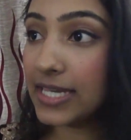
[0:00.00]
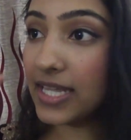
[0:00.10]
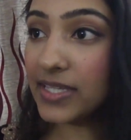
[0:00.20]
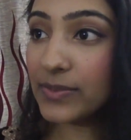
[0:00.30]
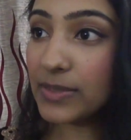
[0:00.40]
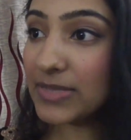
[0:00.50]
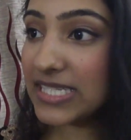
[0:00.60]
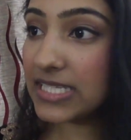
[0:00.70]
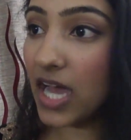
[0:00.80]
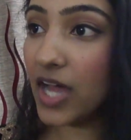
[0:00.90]
Nothing with the
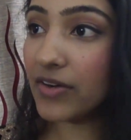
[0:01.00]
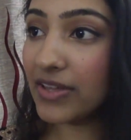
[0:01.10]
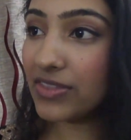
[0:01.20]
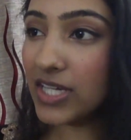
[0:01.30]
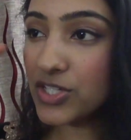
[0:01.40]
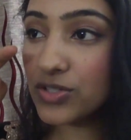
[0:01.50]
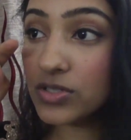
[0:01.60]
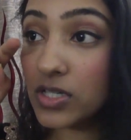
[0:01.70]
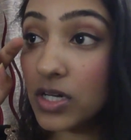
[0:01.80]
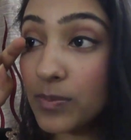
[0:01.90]
mascara. I think I
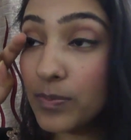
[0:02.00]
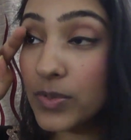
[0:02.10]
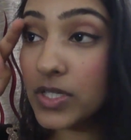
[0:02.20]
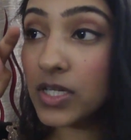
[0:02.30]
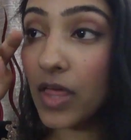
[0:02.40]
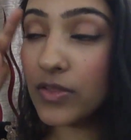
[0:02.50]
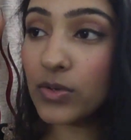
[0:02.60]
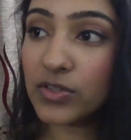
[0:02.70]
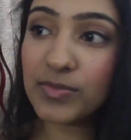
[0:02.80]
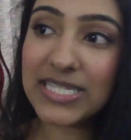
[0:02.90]
should put another
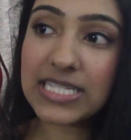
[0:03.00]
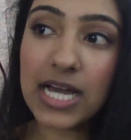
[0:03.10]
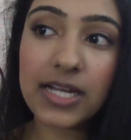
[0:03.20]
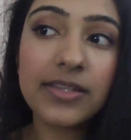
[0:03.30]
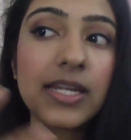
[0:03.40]
coat of mascara.